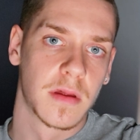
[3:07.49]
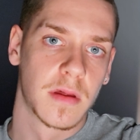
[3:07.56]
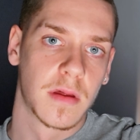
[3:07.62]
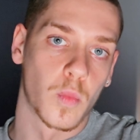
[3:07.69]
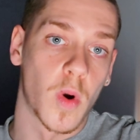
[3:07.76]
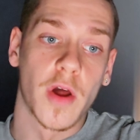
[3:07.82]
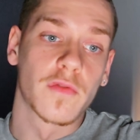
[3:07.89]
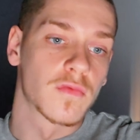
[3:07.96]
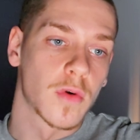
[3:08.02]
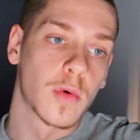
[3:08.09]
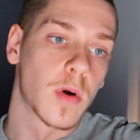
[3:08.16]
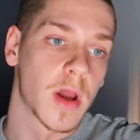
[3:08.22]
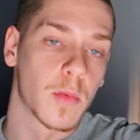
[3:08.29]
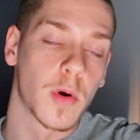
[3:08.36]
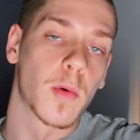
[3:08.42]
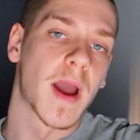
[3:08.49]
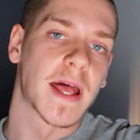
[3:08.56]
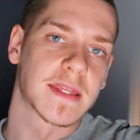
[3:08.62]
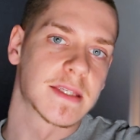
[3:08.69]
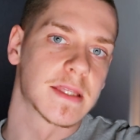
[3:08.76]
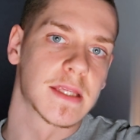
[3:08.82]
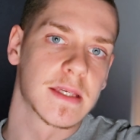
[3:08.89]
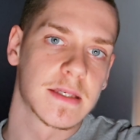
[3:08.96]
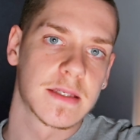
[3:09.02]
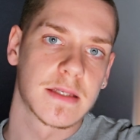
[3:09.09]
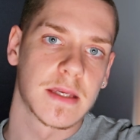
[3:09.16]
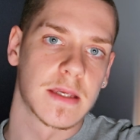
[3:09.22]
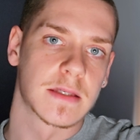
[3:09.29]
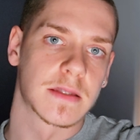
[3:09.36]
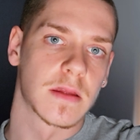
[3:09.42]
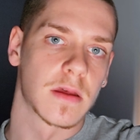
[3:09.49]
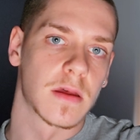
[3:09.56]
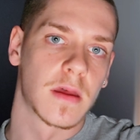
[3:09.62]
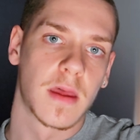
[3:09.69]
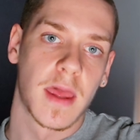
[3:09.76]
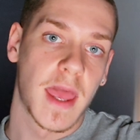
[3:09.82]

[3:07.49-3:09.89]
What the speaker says: One rule I will add to this is that